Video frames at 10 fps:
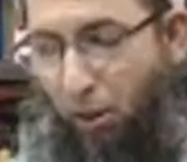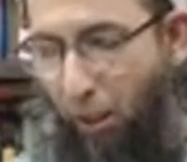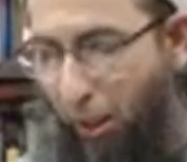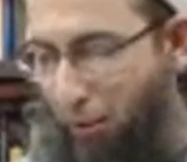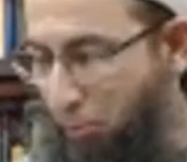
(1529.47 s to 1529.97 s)

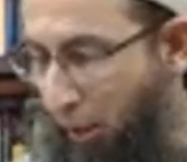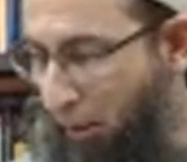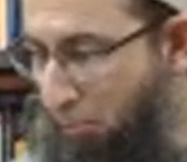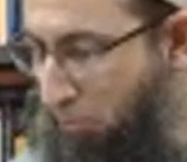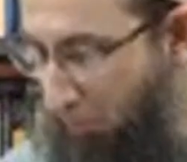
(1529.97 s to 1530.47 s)
And
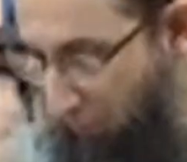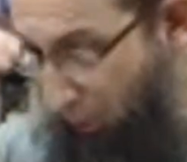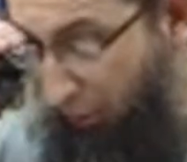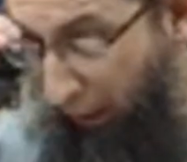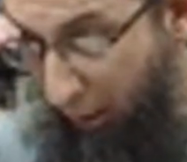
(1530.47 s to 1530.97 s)

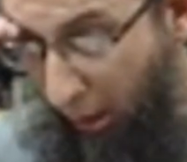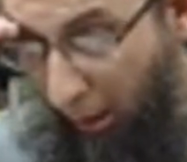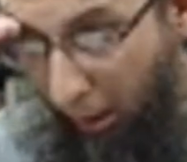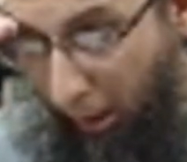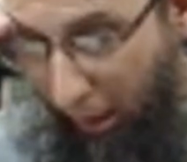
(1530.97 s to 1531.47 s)
okay,
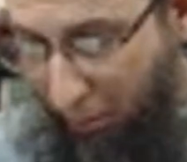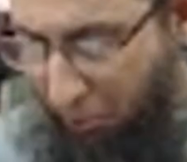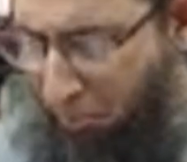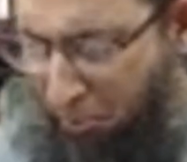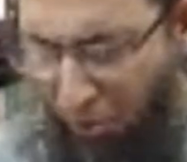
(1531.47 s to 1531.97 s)
and
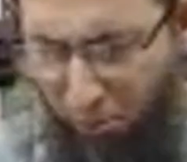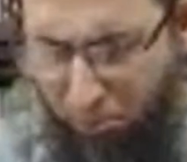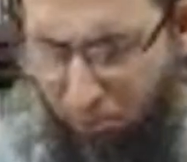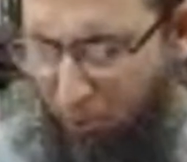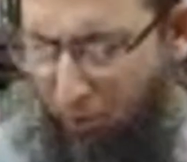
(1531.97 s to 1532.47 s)
so
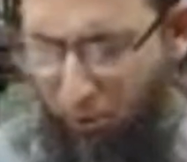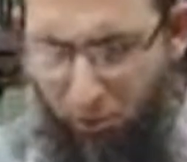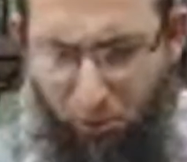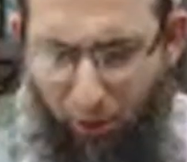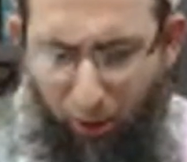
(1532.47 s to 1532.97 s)

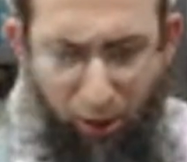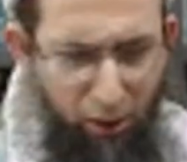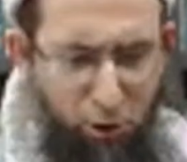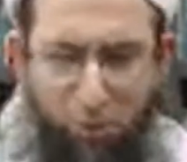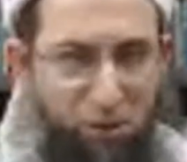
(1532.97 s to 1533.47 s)
Allah
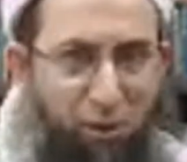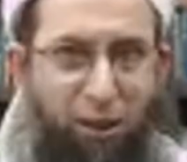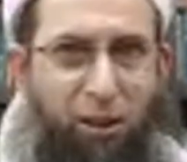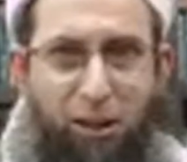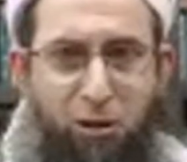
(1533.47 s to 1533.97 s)
subhanahu wa
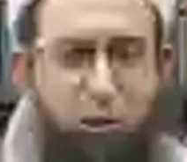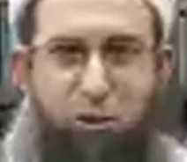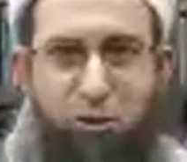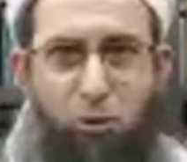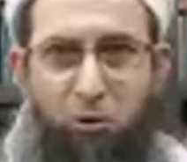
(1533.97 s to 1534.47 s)
ta'ala and his
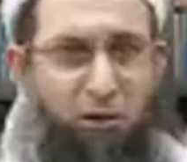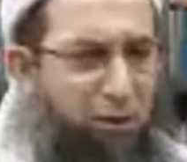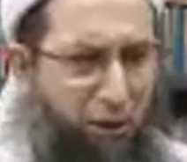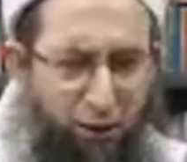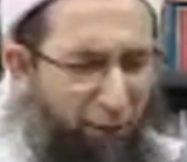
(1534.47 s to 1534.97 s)
Rasul
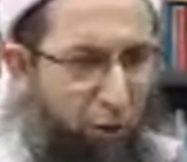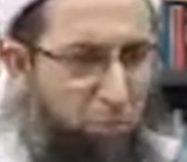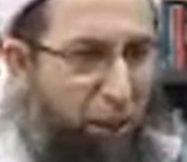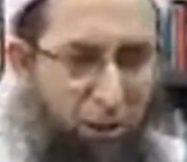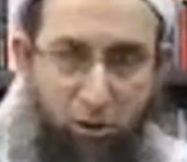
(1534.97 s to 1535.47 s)
did never
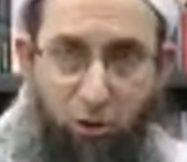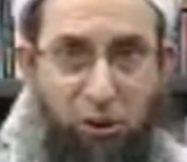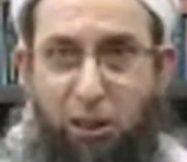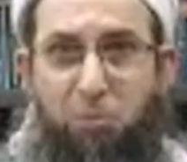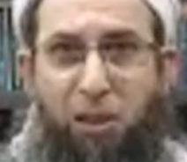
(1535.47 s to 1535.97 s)
make Saudi
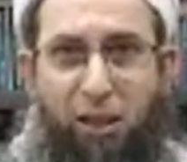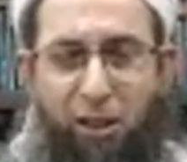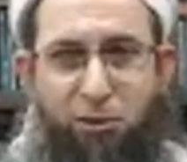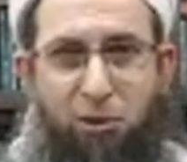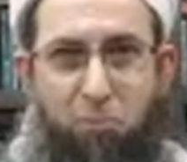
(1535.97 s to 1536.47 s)
Arabia
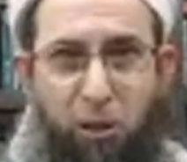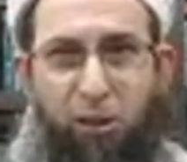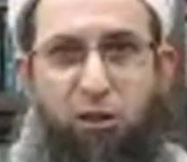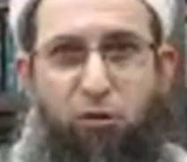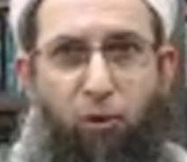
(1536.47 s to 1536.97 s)
as the
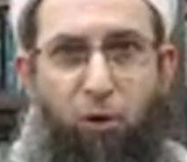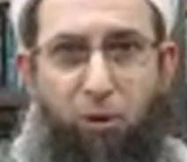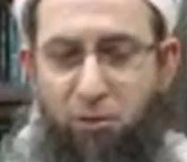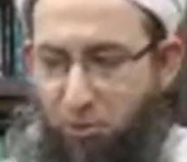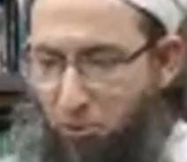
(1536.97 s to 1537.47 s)
markaz
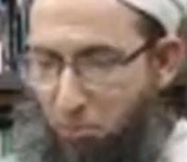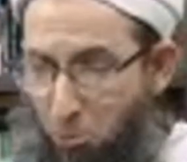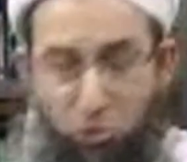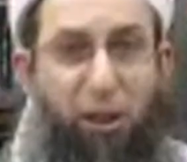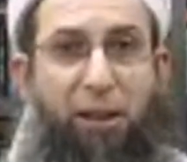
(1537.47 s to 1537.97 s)
for
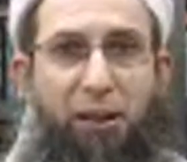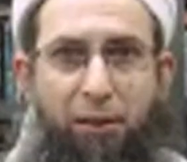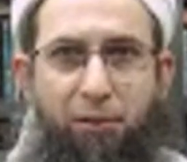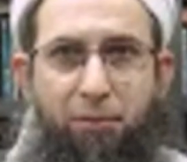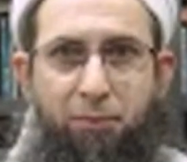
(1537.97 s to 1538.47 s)
moon sighting.
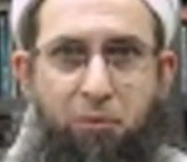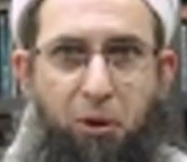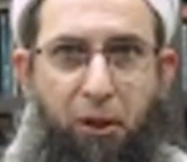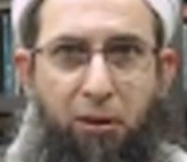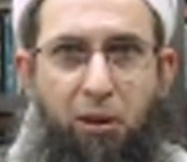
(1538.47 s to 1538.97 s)
All right,